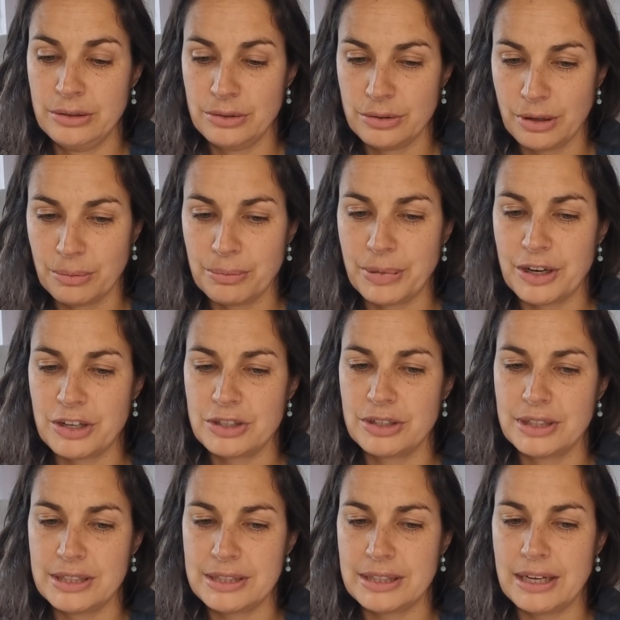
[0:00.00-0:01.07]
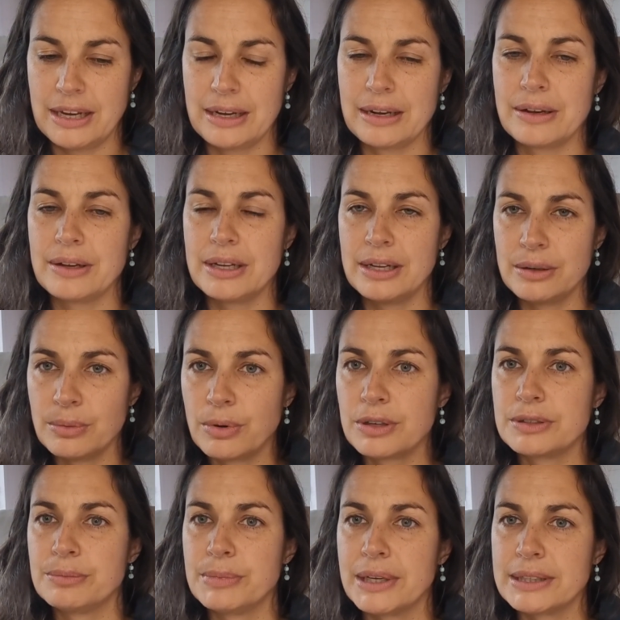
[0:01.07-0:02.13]
Compassion is saying, it was
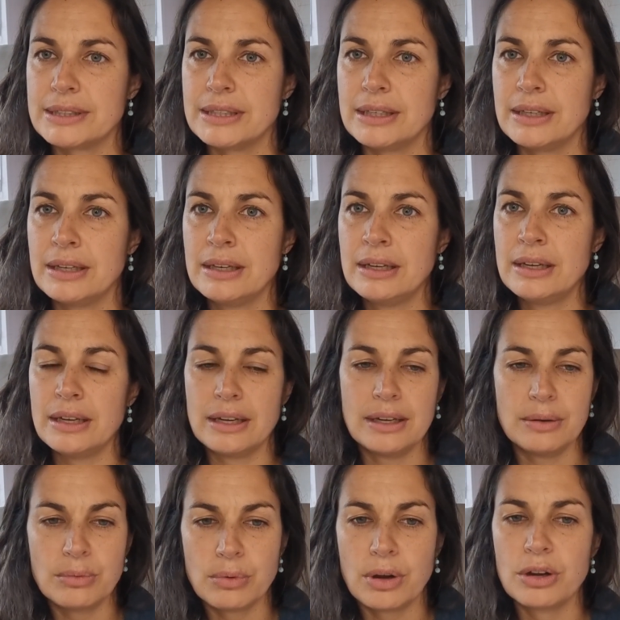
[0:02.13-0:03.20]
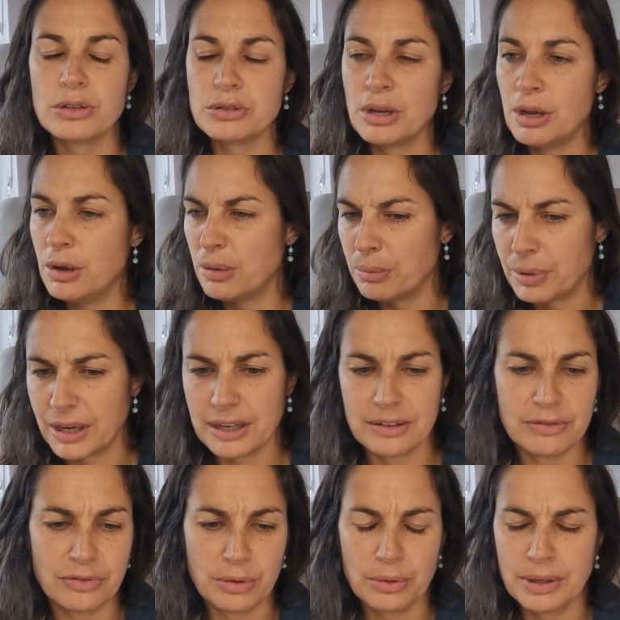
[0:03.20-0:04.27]
messy, it was
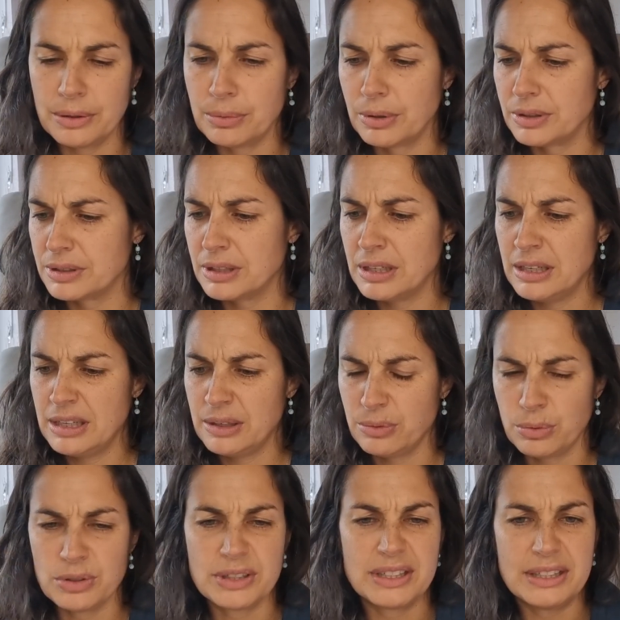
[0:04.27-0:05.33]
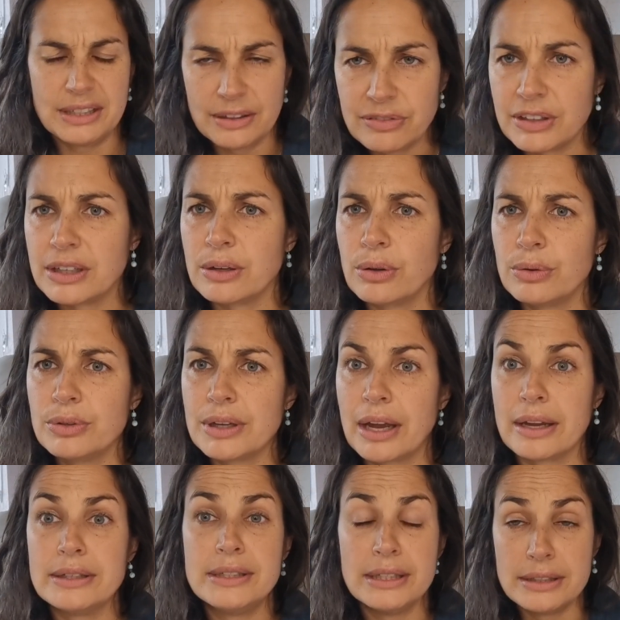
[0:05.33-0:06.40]
painful, it was difficult, I
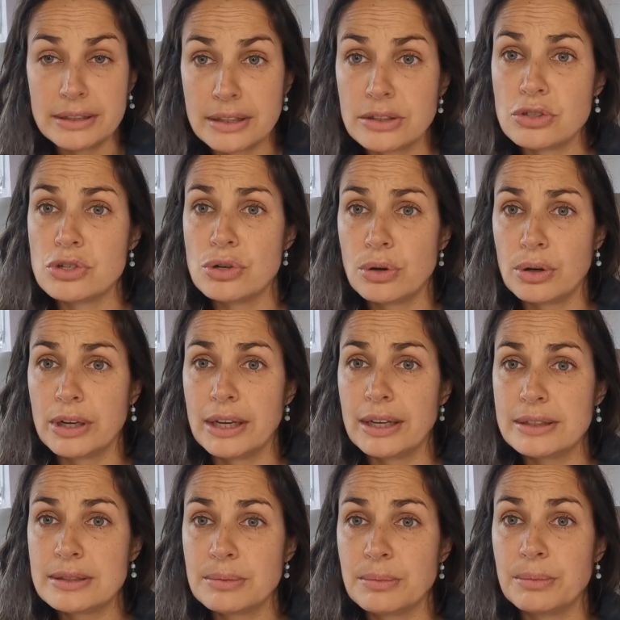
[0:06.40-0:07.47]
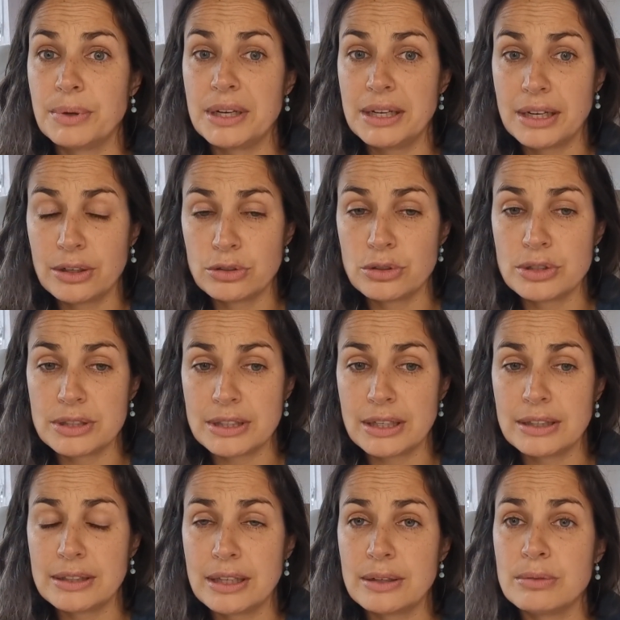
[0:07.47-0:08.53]
didn't enjoy it, but I
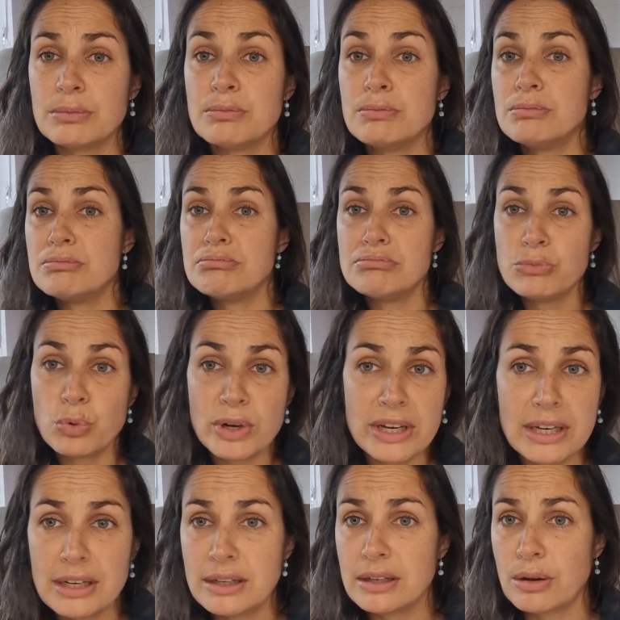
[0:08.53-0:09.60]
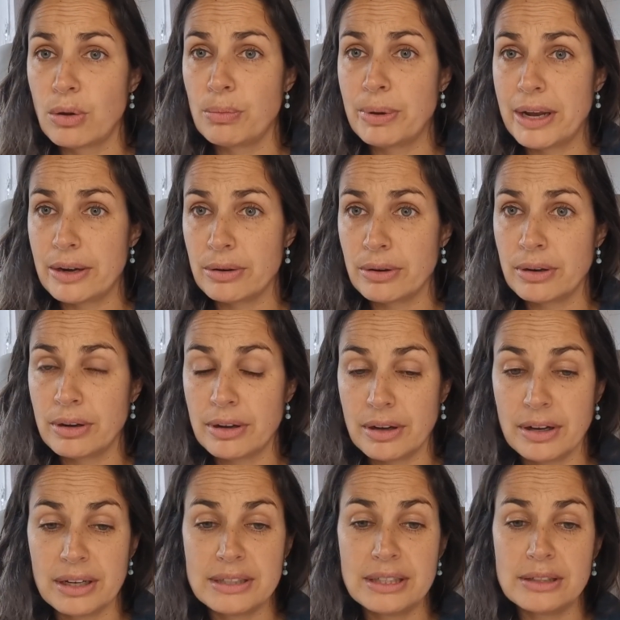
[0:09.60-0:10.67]
understand that we didn't know better.
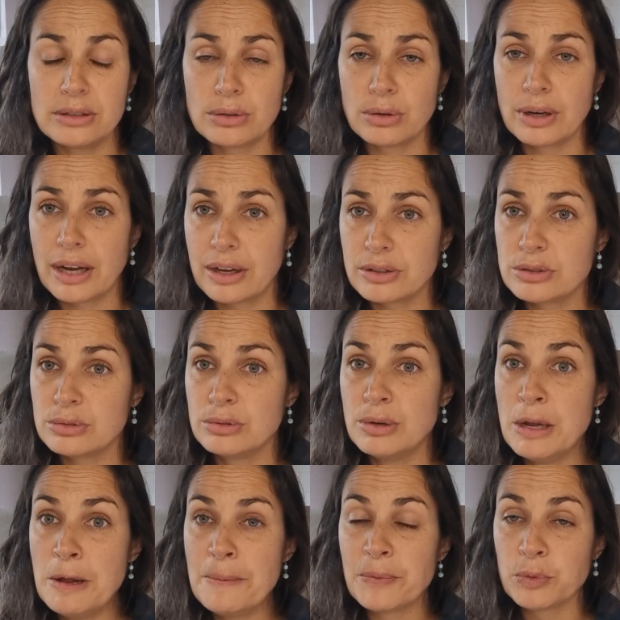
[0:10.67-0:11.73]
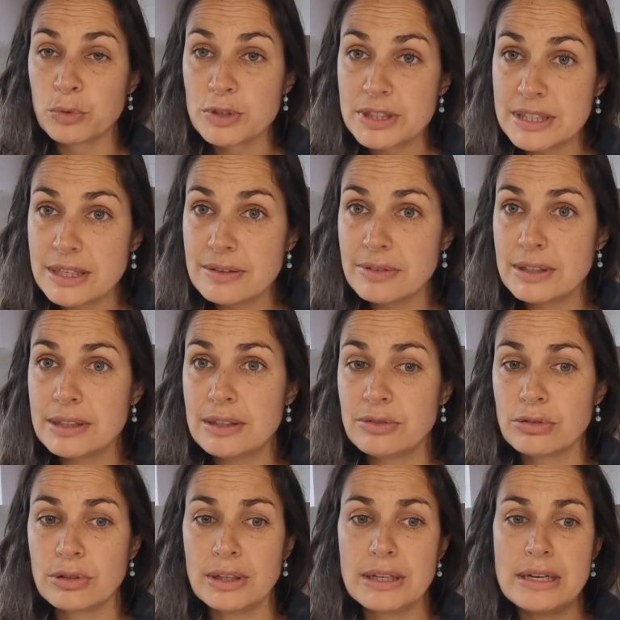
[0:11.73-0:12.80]
I didn't know how to receive it
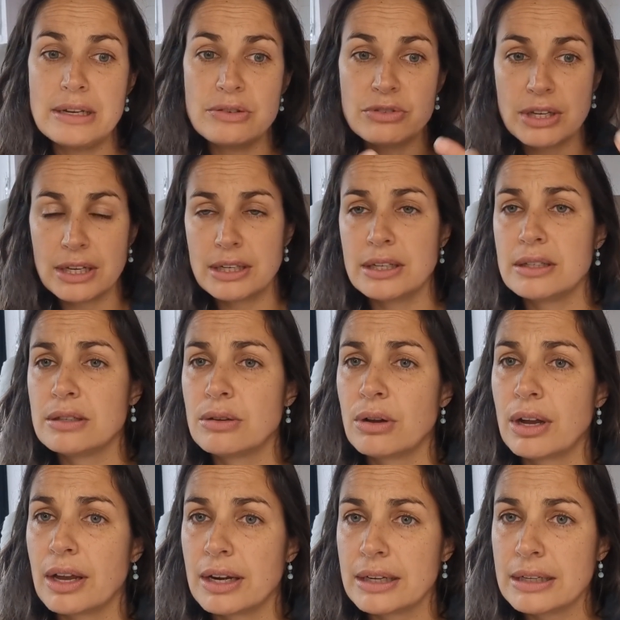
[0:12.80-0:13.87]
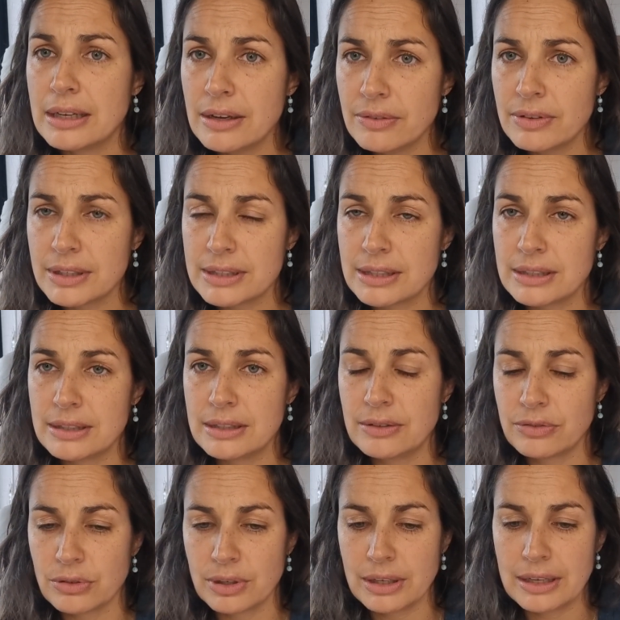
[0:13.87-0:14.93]
differently, they didn't know how to give it
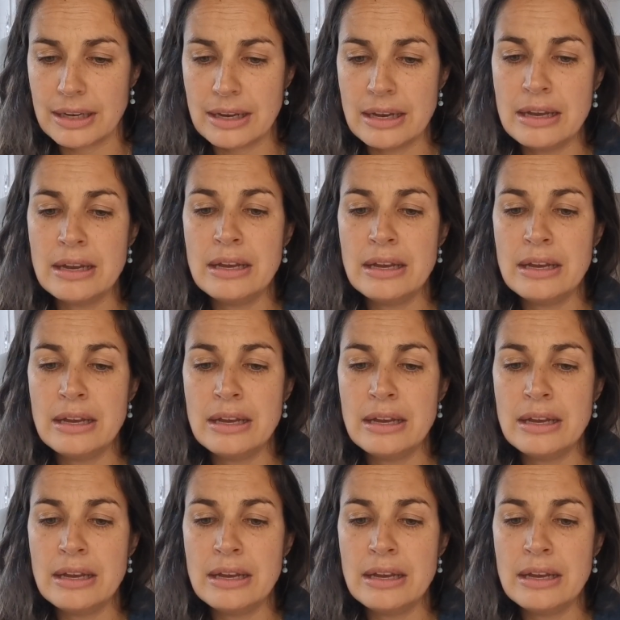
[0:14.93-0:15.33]
differently.